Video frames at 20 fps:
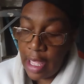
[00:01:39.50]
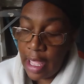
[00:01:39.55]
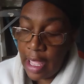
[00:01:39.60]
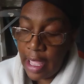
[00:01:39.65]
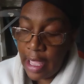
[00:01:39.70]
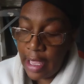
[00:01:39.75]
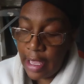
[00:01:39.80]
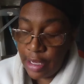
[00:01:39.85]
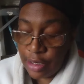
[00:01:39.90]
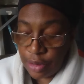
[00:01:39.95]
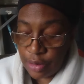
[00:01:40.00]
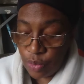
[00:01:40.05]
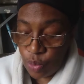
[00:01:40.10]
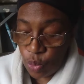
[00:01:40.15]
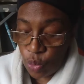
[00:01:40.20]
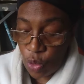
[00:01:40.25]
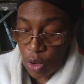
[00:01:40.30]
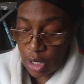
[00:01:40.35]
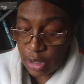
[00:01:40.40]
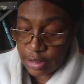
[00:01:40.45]
And
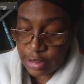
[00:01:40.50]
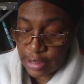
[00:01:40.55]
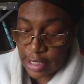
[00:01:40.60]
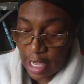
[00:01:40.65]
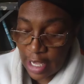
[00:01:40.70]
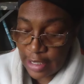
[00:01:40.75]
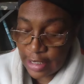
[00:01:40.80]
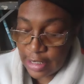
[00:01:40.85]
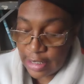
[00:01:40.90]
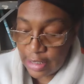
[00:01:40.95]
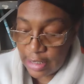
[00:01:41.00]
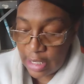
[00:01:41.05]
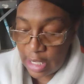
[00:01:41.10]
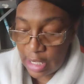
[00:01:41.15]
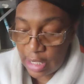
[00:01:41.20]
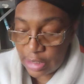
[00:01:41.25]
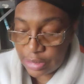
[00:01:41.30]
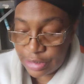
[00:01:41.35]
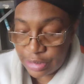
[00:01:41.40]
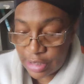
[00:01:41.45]
once I
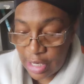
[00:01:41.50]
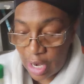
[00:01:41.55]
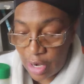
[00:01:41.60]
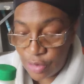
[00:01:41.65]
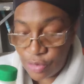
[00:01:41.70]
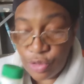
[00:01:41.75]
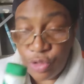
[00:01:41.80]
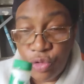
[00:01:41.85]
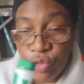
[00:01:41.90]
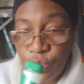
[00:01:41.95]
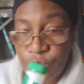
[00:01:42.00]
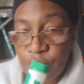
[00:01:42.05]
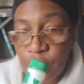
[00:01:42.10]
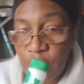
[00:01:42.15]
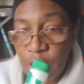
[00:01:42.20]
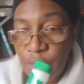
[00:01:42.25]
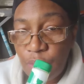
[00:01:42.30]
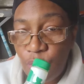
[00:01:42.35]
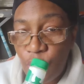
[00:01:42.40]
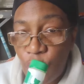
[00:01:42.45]
start
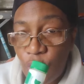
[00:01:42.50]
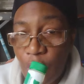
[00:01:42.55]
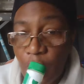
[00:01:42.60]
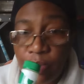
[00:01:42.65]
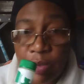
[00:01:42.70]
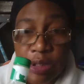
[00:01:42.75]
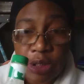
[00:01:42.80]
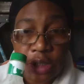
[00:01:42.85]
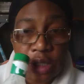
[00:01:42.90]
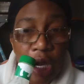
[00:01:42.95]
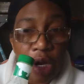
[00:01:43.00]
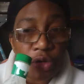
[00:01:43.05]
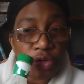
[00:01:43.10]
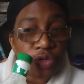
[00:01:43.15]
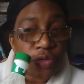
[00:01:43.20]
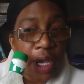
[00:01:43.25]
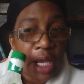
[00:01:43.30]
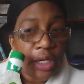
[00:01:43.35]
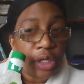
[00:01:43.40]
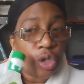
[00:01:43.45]
using it more, I'm going to
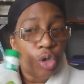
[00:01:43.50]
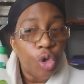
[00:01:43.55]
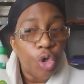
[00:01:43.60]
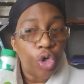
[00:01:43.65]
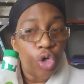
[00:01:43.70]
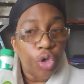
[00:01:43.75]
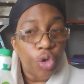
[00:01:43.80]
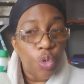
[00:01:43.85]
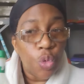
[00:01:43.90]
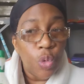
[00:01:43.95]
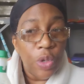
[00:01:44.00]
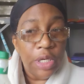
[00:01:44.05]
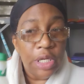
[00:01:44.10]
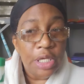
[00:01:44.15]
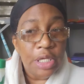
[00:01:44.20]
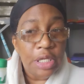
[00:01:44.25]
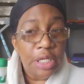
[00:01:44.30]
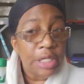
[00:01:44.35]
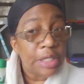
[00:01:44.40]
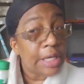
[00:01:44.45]
start trying to cook with it.